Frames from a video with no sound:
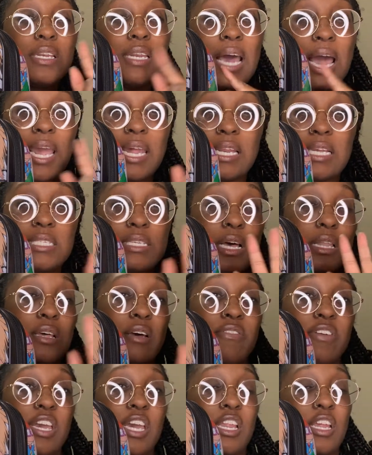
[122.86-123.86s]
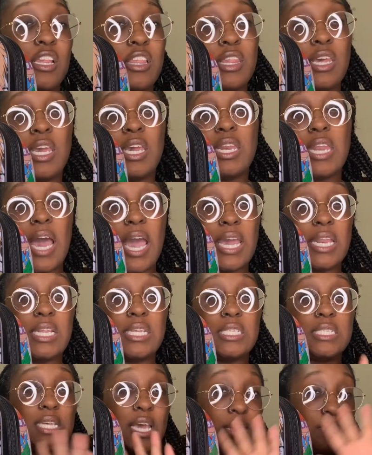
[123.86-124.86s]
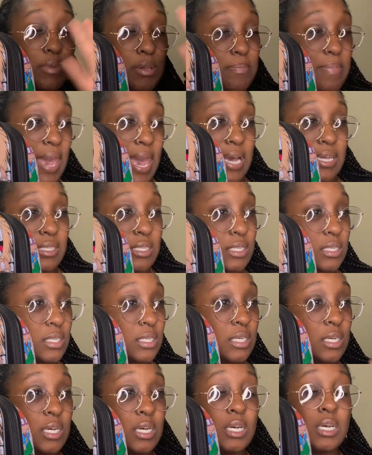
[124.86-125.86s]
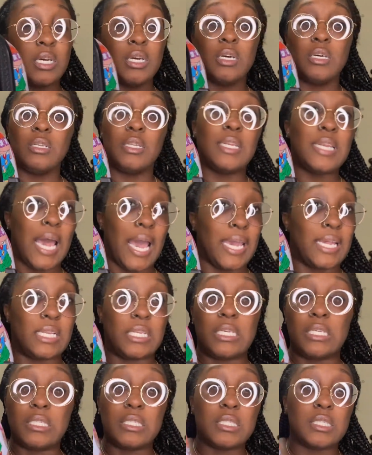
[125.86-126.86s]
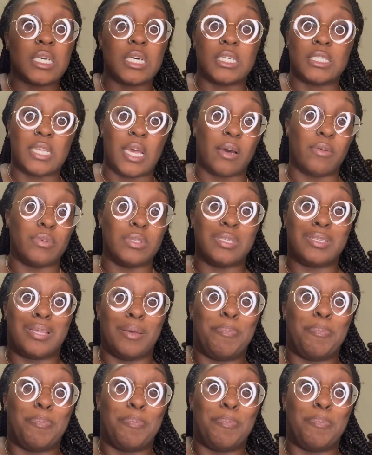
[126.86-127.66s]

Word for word: 90s. I love anything 90s. Take me back to the 90s because that was the